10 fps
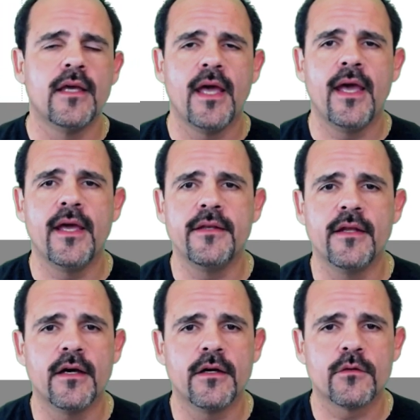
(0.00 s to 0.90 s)
and
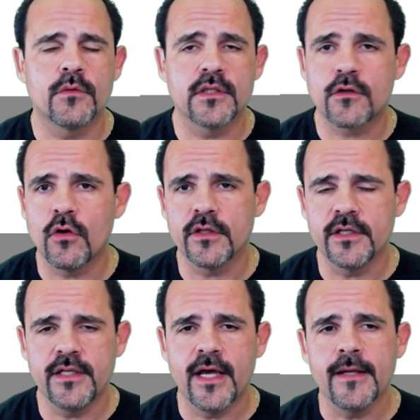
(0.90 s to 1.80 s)
we'll call it a
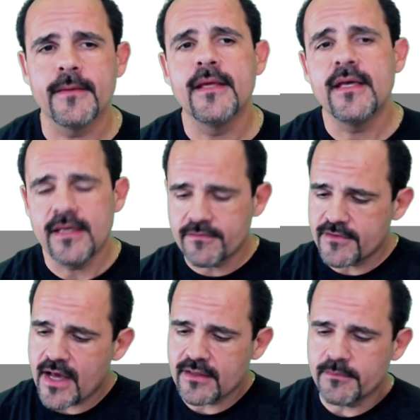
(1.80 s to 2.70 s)
day. If
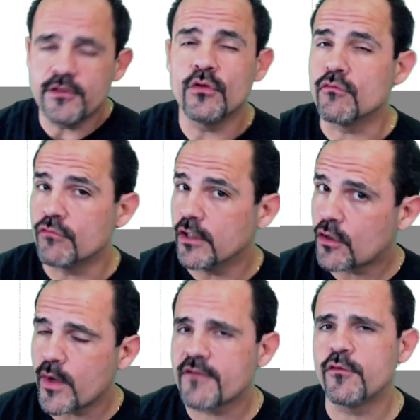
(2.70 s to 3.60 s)
not, let me do them real
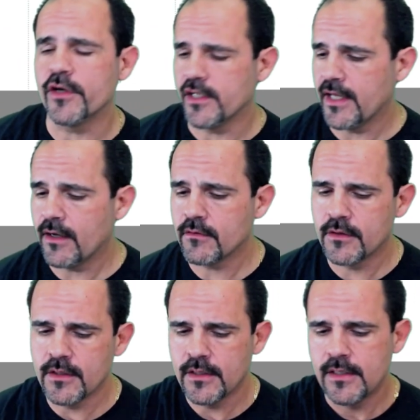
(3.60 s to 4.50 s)
quick for you now.
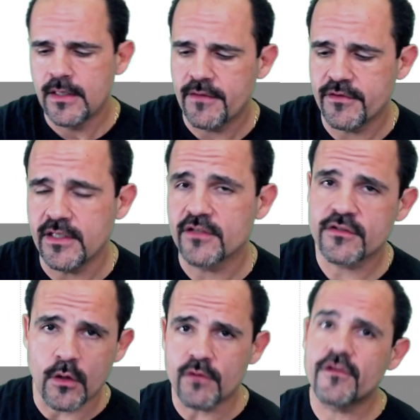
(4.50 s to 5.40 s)
If you need a
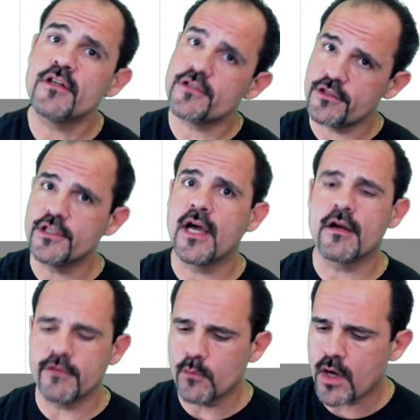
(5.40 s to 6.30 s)
slower version, you got
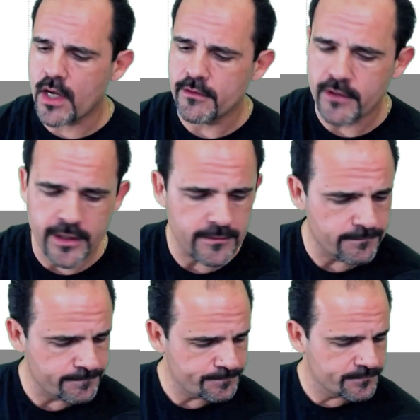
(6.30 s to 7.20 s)
to rewind, right?
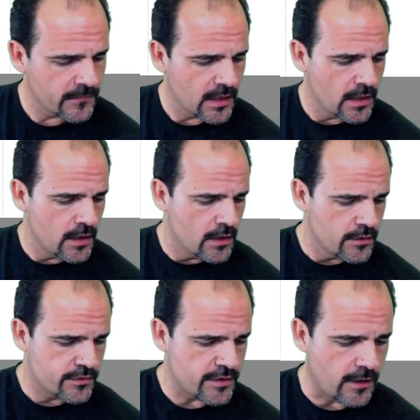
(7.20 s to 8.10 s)

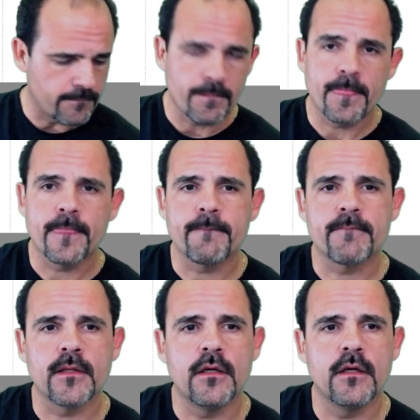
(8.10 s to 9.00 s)
So
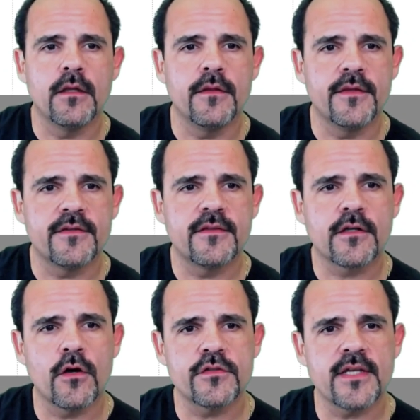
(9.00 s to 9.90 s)
this is the
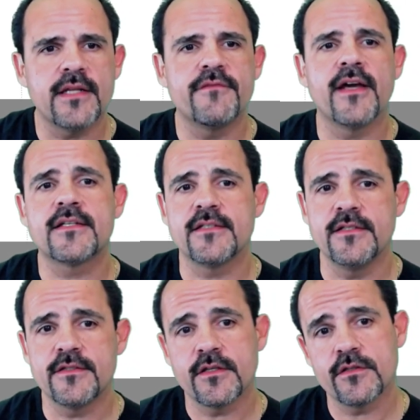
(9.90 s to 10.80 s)
cosine of x
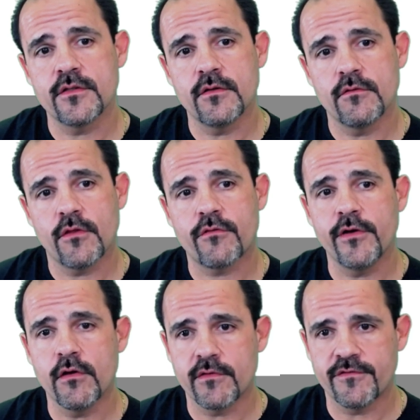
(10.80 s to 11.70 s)
is 3
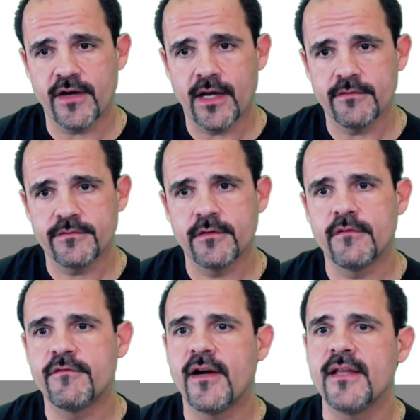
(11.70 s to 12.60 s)
over 5.
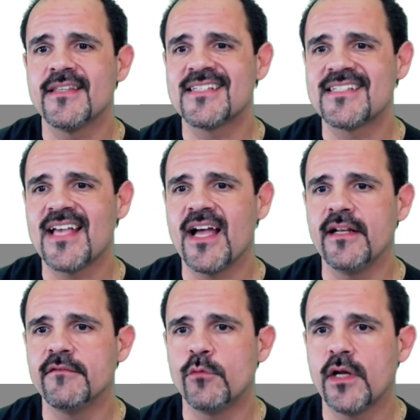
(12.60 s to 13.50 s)
Find the
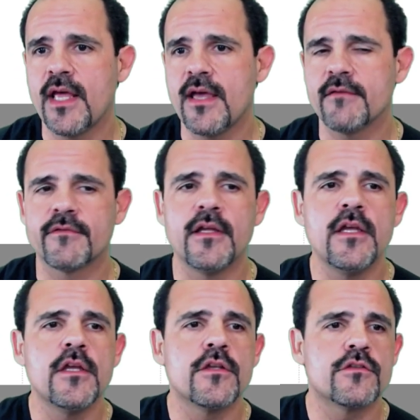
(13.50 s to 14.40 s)
sine of 1/2.
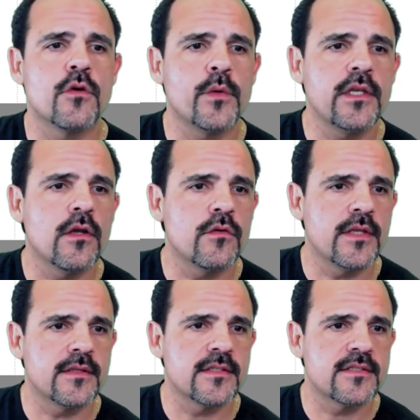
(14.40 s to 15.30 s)
So we know
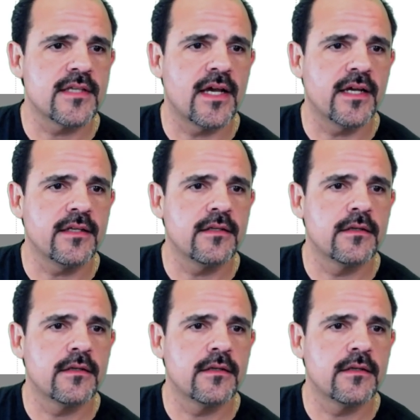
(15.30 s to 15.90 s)
that the sine